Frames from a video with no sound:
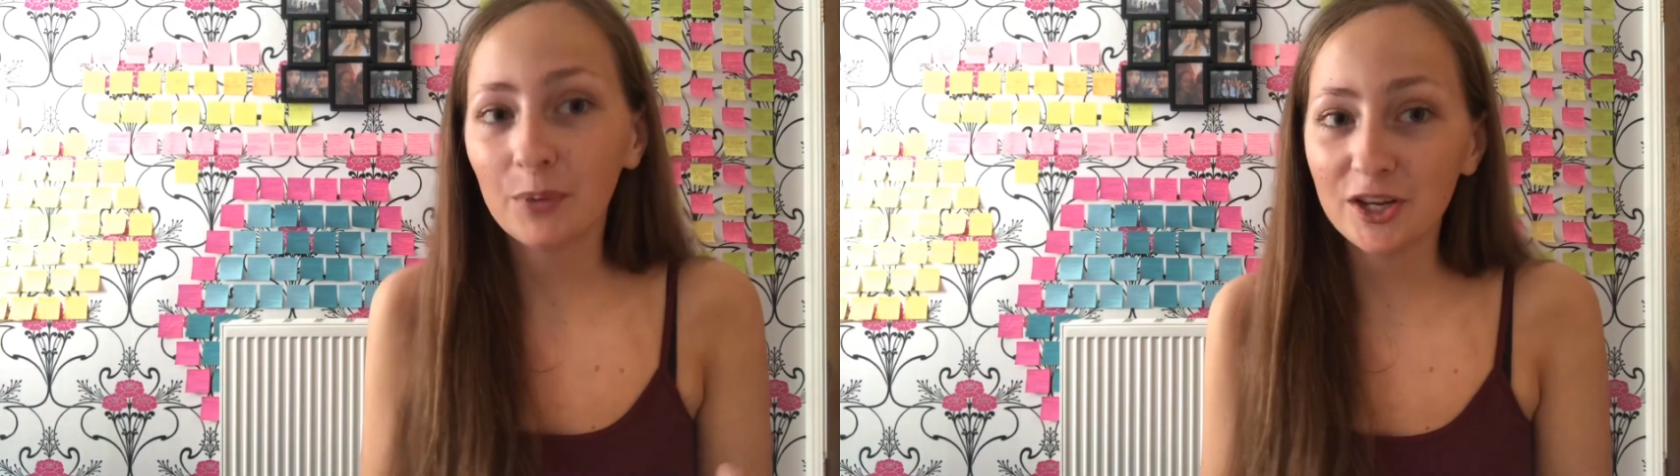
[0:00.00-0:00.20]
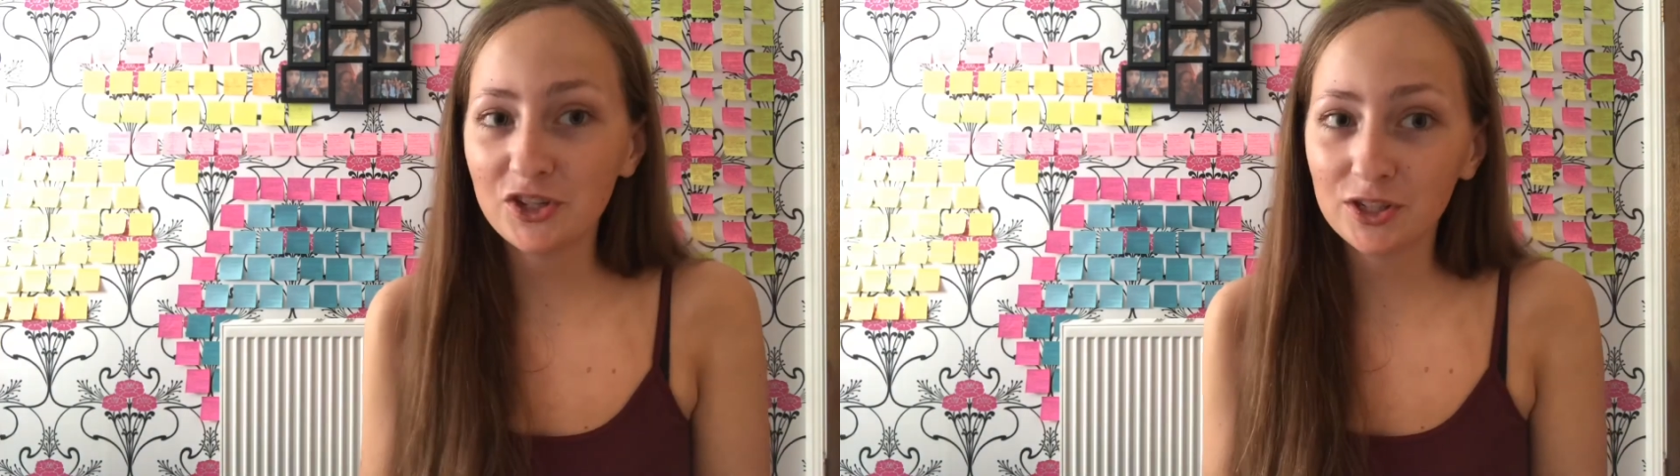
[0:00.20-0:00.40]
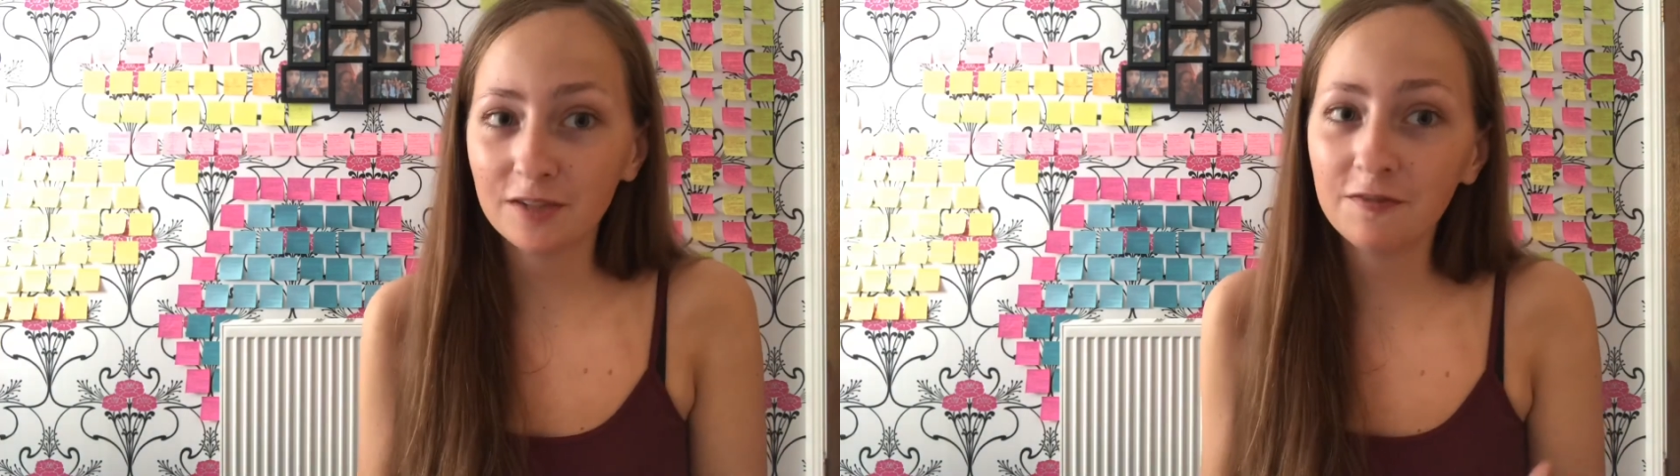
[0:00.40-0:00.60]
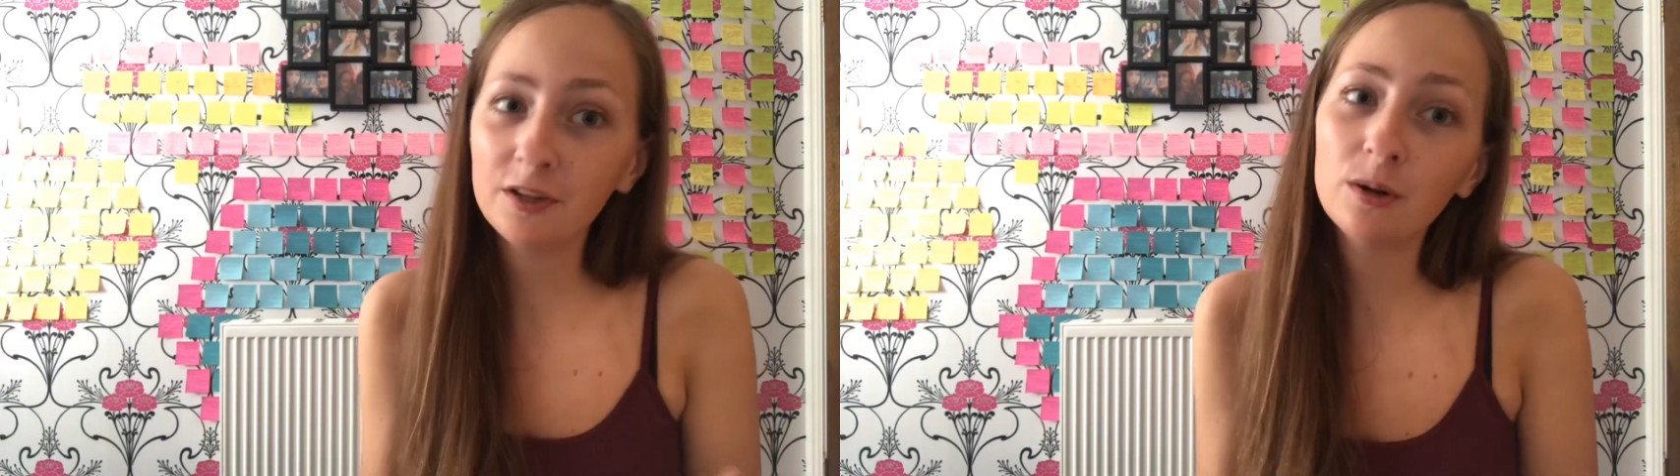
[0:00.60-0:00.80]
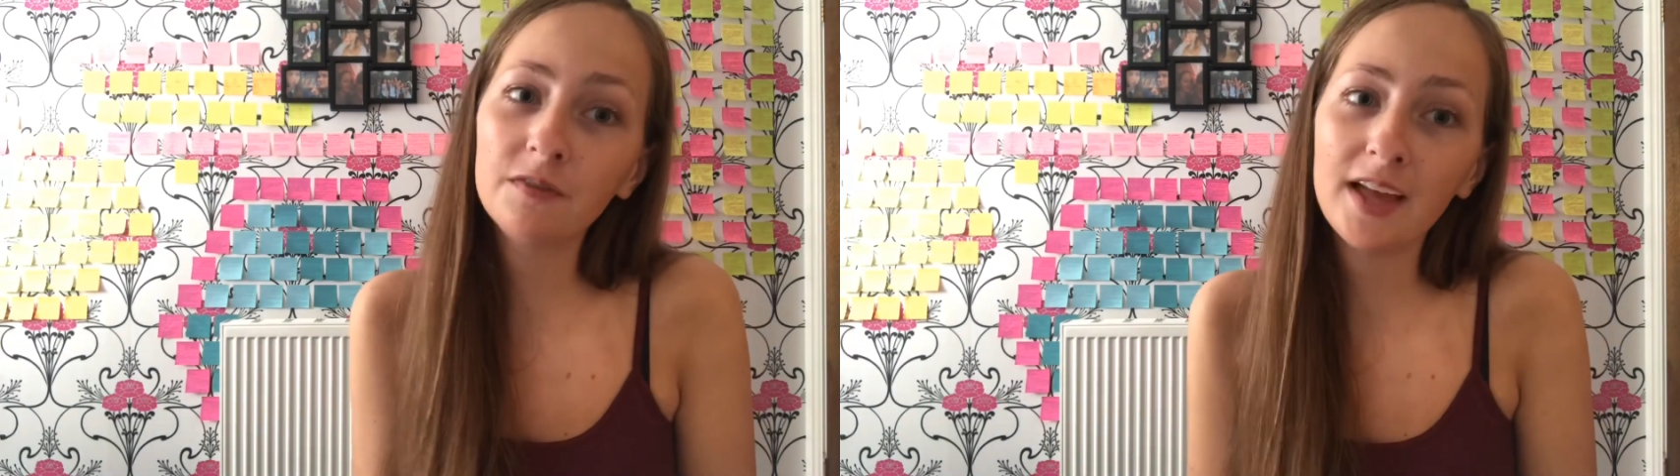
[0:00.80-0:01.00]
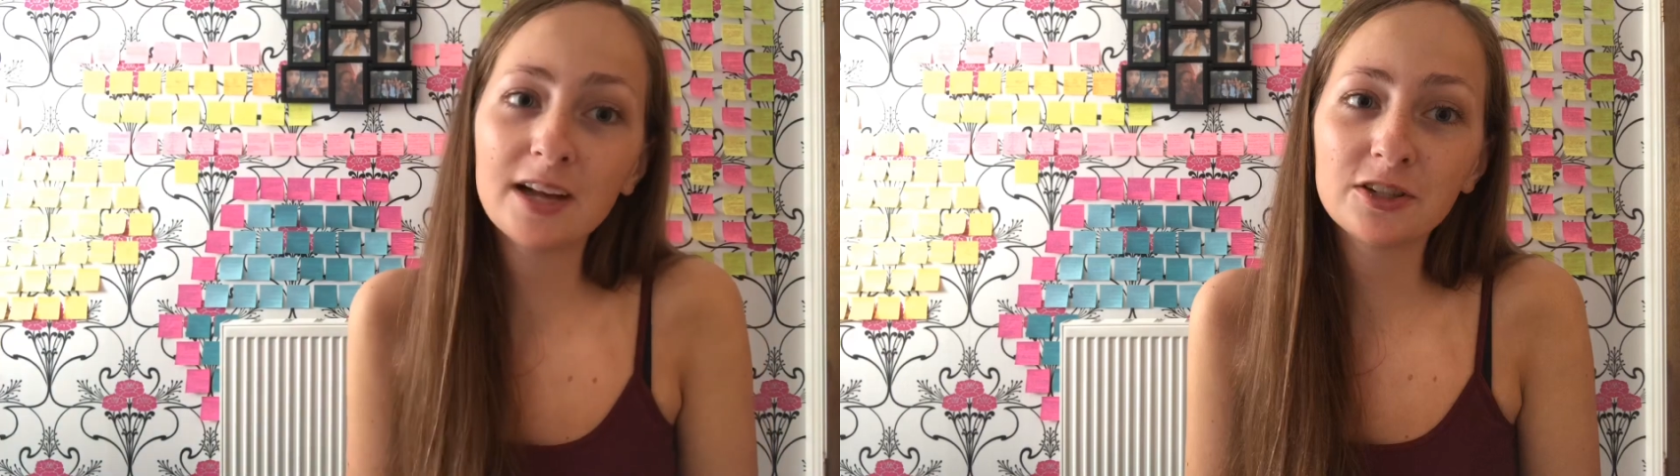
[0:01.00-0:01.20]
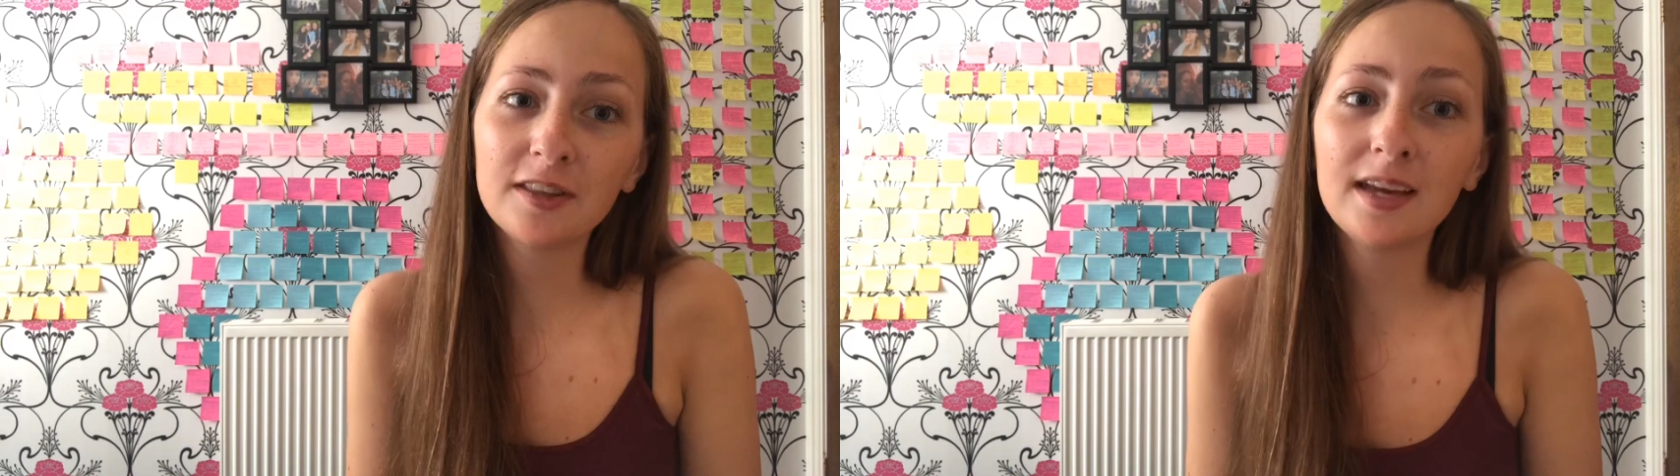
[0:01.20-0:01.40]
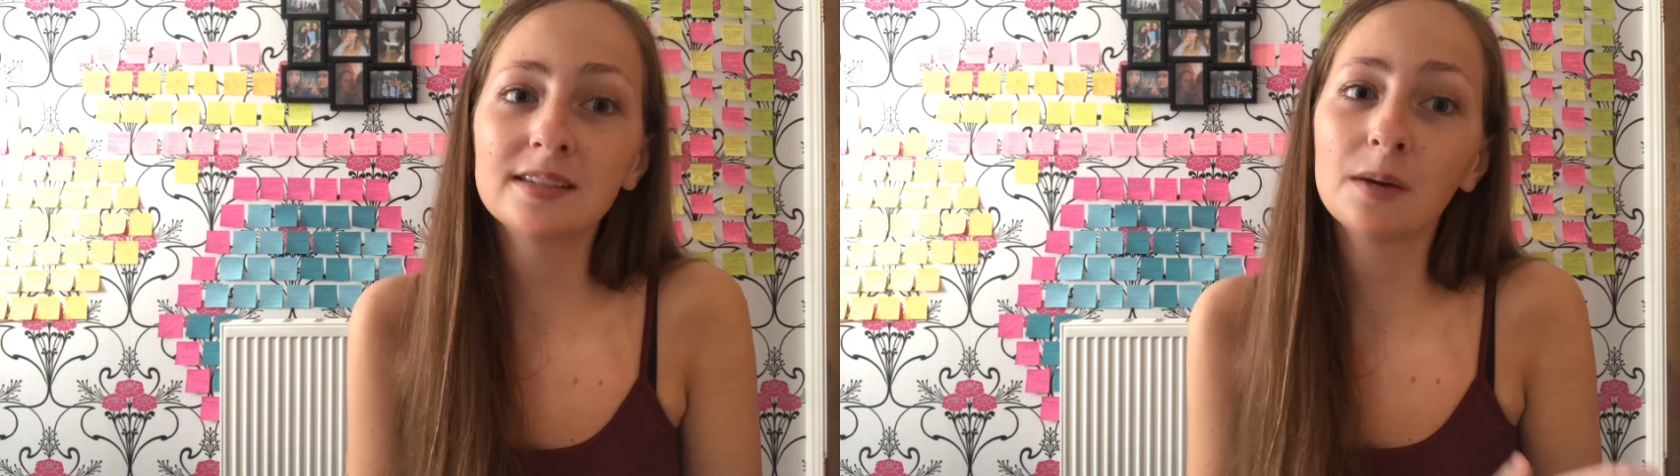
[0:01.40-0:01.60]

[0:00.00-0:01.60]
but it's just a few of the extra things